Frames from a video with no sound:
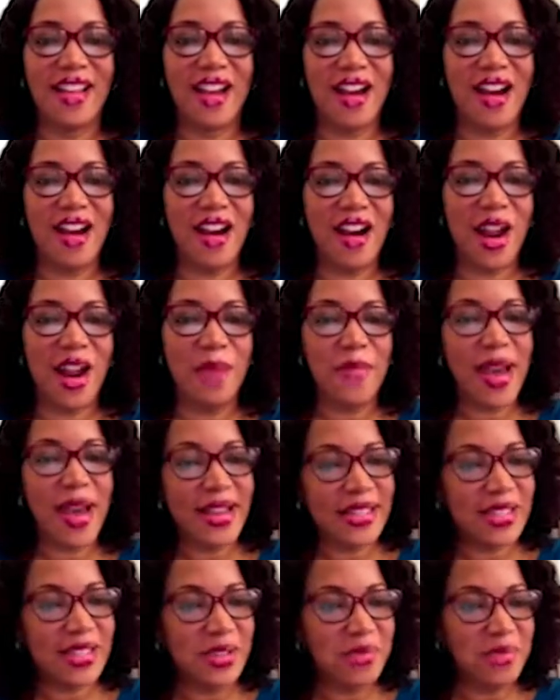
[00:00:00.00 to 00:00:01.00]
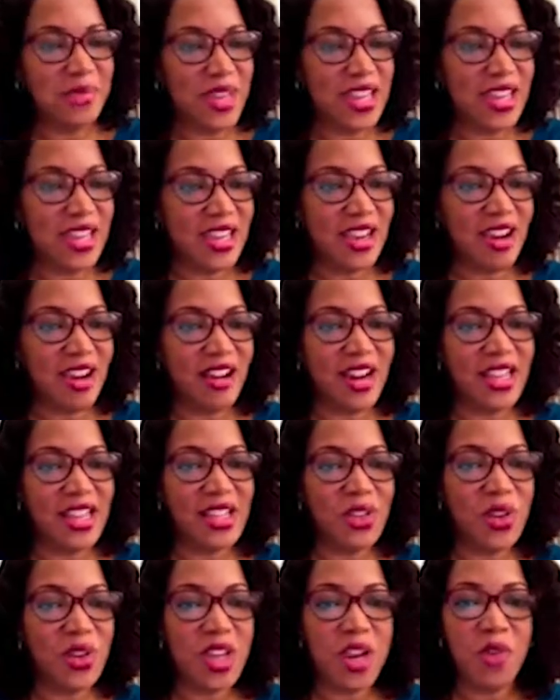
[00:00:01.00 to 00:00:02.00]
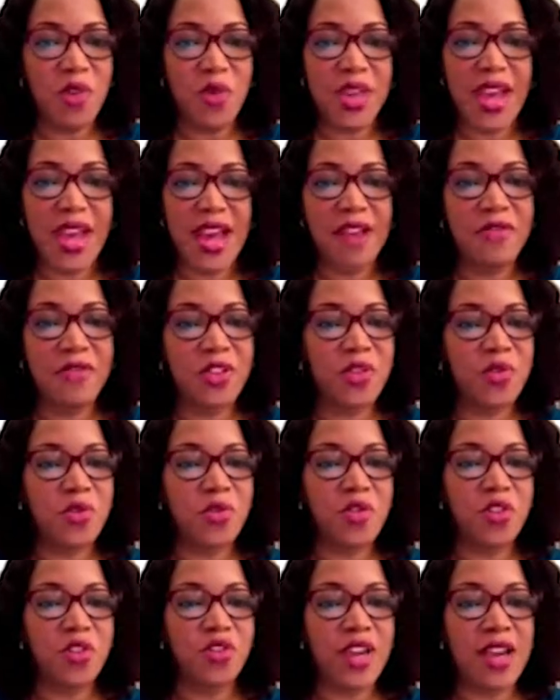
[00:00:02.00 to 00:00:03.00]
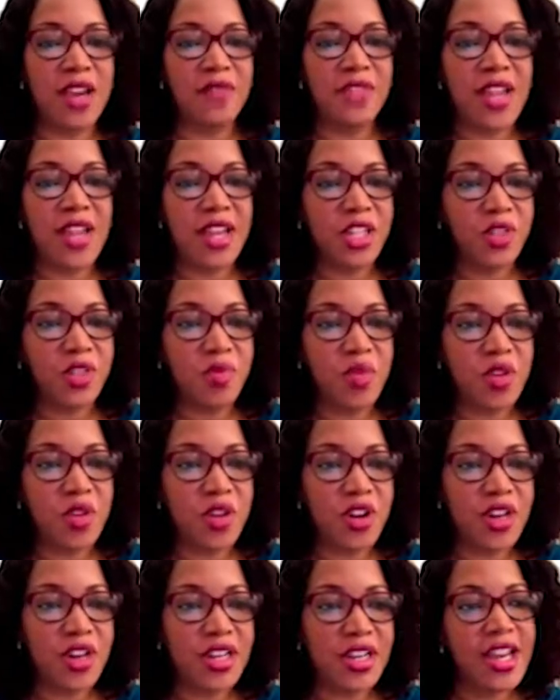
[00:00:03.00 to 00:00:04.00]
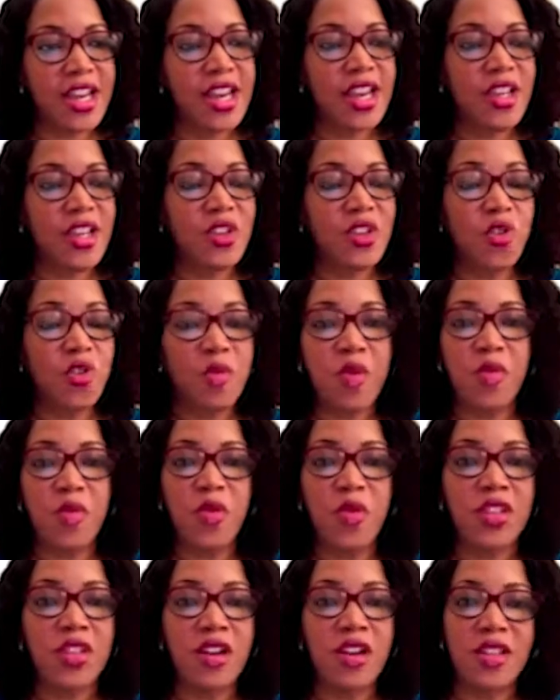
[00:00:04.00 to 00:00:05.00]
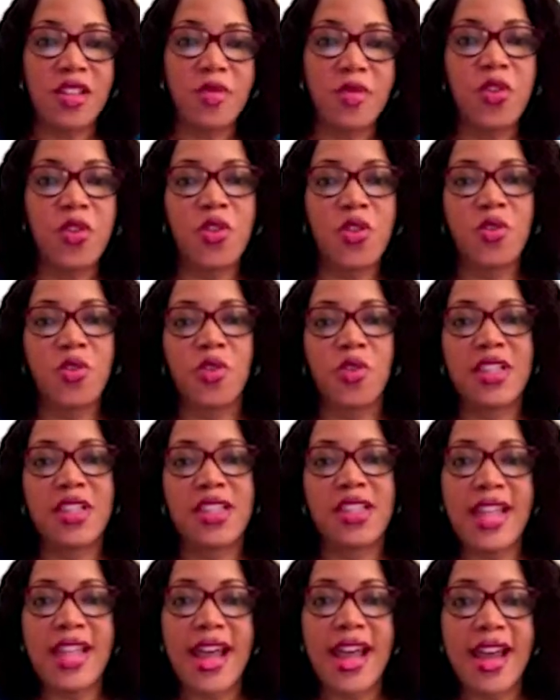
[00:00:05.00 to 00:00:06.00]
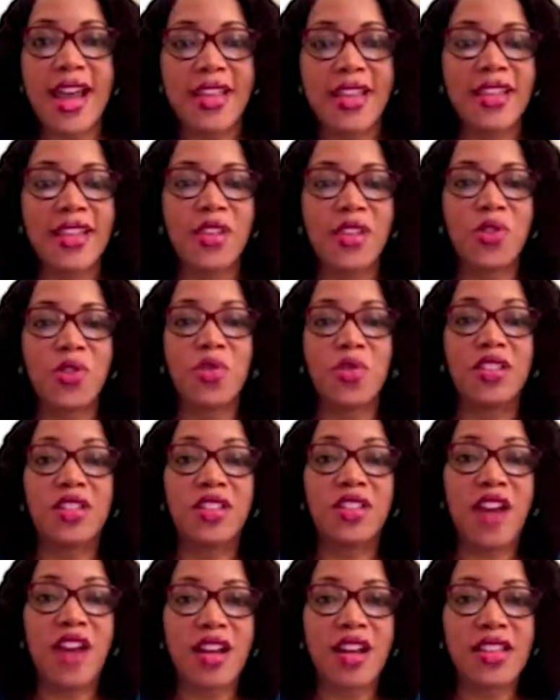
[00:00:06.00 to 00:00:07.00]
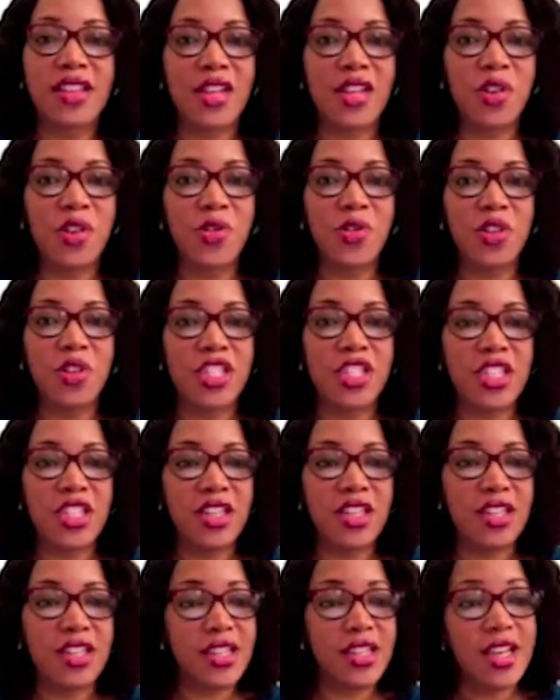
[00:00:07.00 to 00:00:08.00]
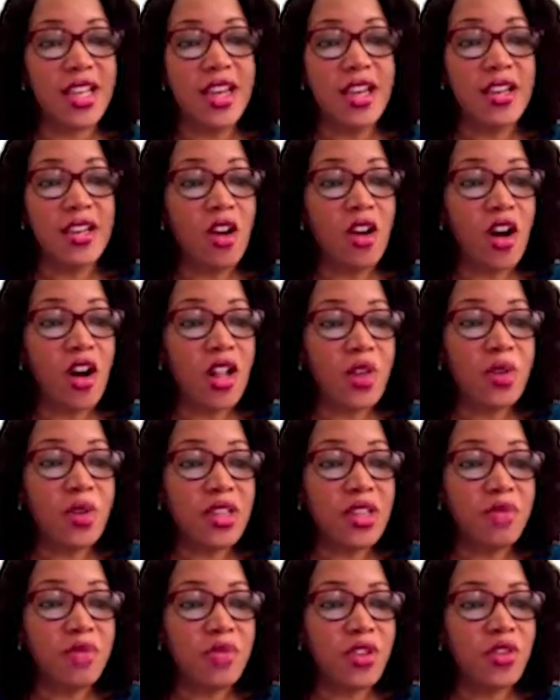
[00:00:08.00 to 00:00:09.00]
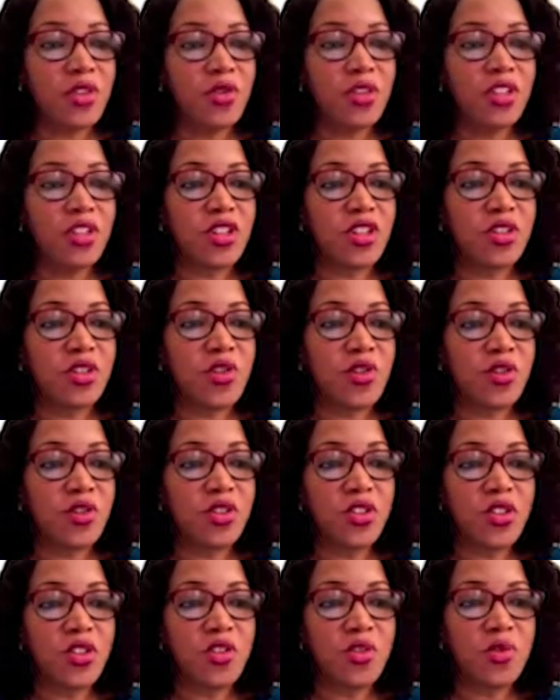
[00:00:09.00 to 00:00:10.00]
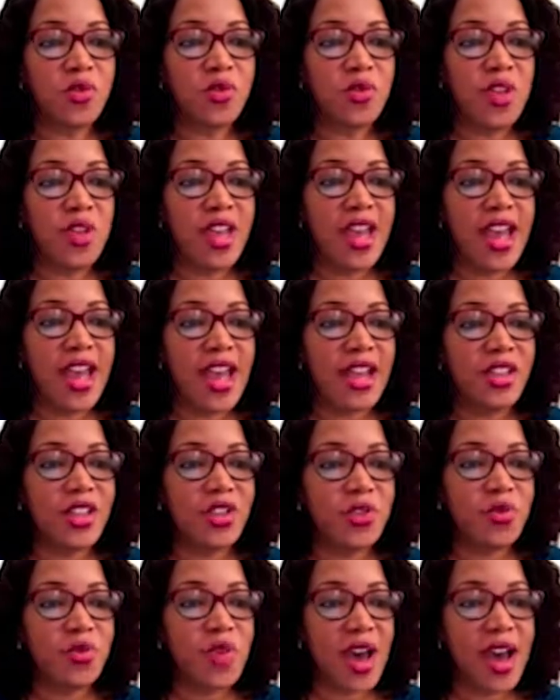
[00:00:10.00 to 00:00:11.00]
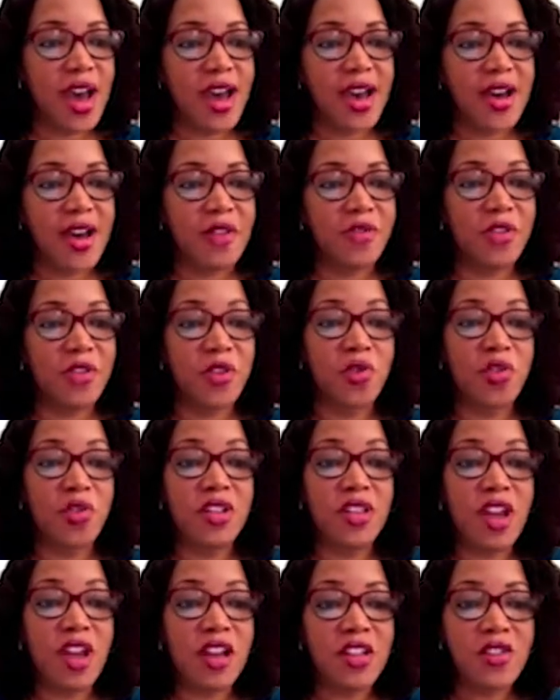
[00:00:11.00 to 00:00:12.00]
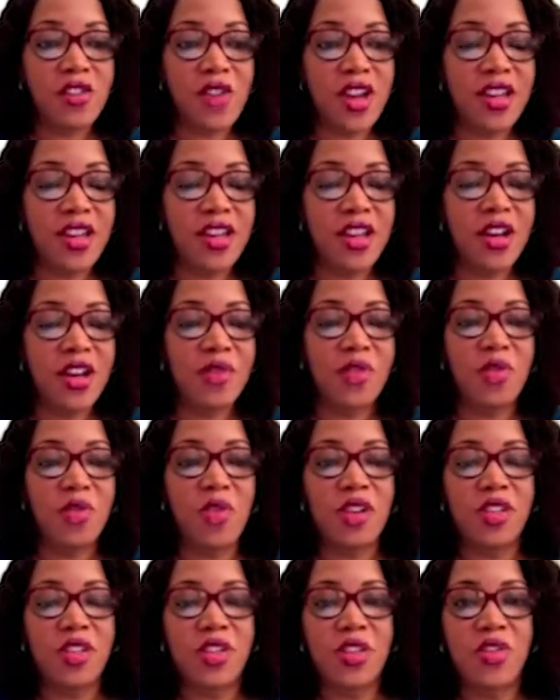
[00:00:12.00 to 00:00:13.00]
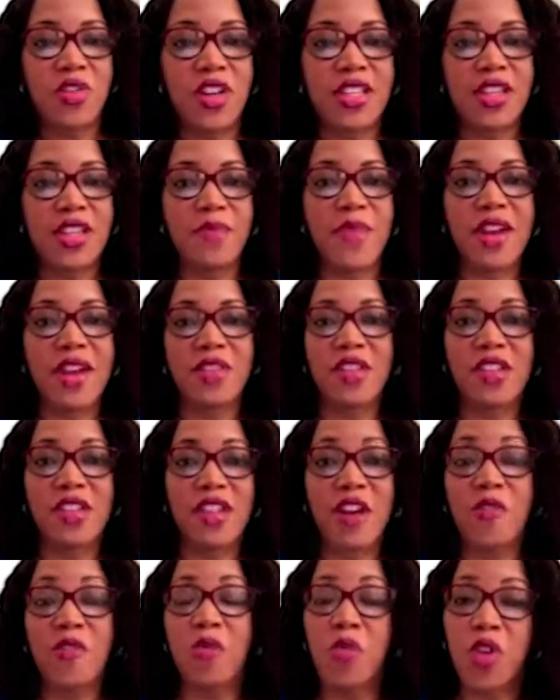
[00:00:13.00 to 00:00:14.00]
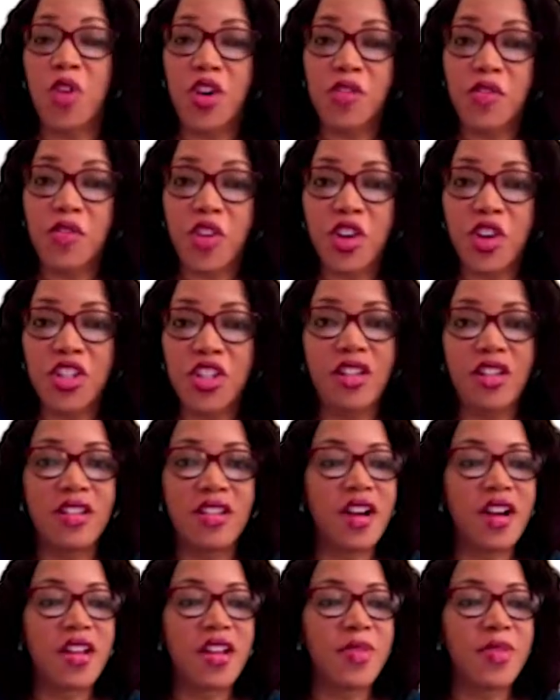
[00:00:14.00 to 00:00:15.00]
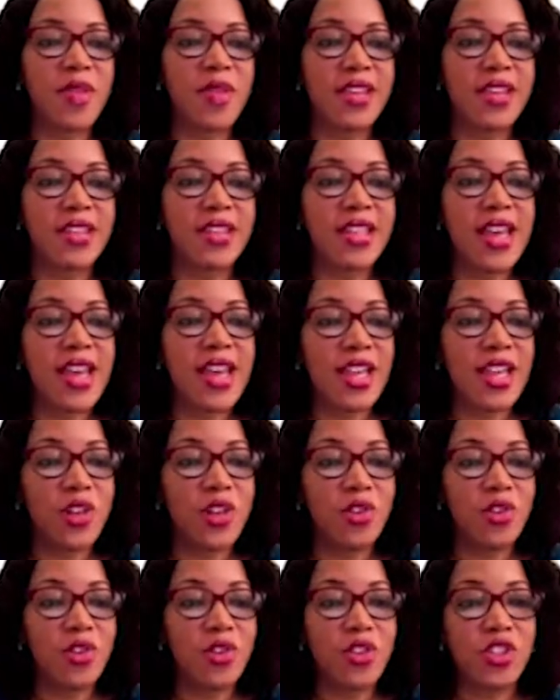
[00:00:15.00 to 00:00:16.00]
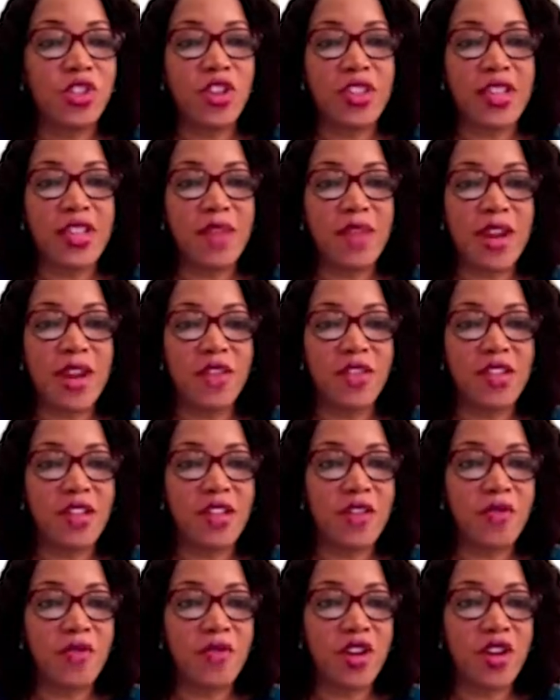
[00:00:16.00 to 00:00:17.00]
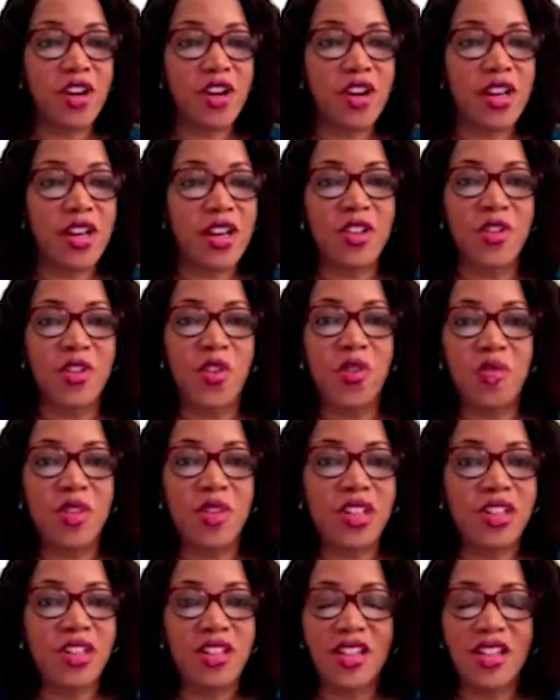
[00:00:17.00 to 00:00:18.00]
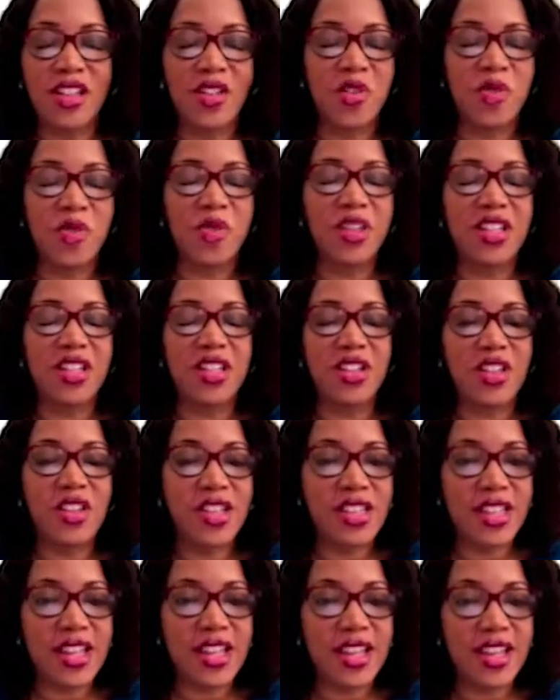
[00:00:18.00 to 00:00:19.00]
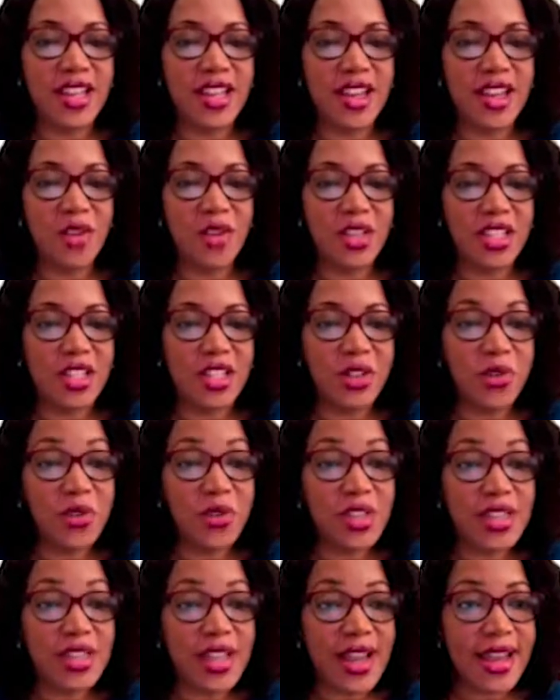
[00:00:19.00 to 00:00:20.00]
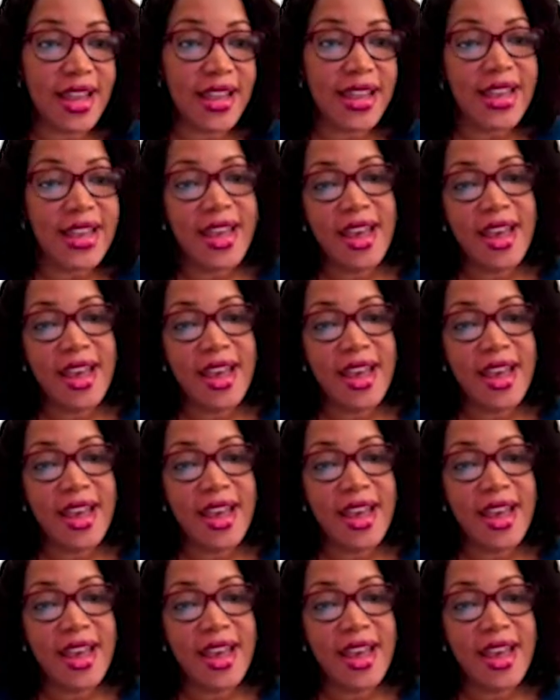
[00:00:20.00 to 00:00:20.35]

All right, back to me. All right, so here we have the Google Drive dashboard. So remember, we talked about Google Slides and Google Docs and Google Sheets. So all you would simply do is just go to New, and you have Google Docs right here if you want to create a Microsoft Word version document. It looks just like Microsoft Word. I'm just open it so you see what it looks like.